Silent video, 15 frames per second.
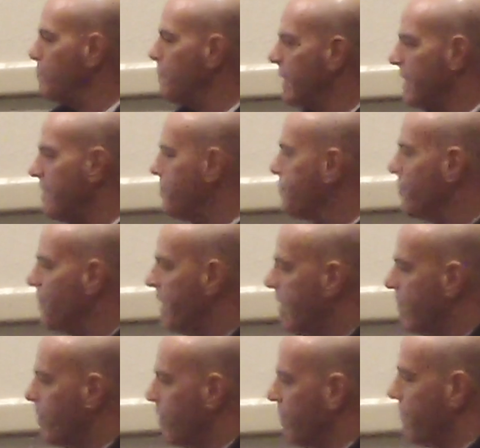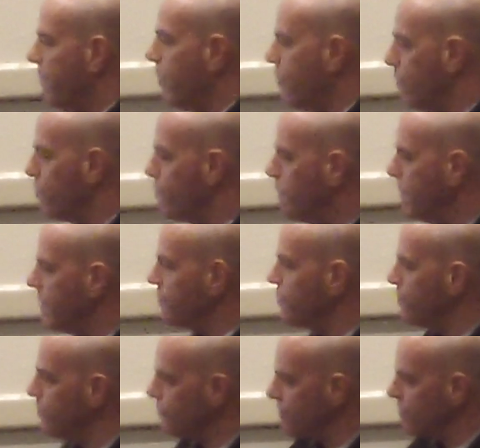but I just don't have all the photos, but this
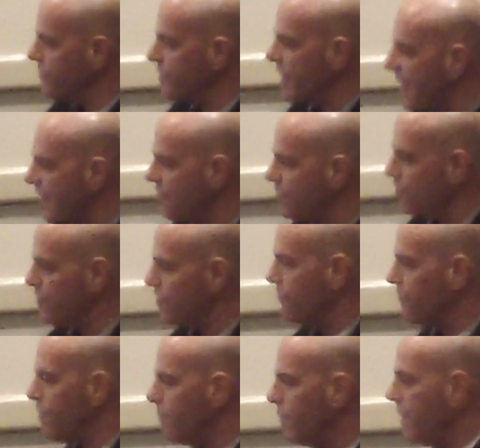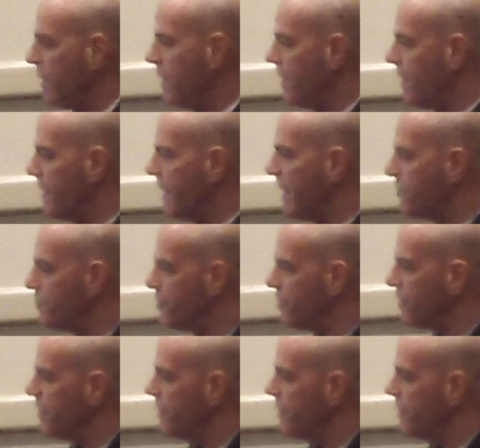was the slide just from last year.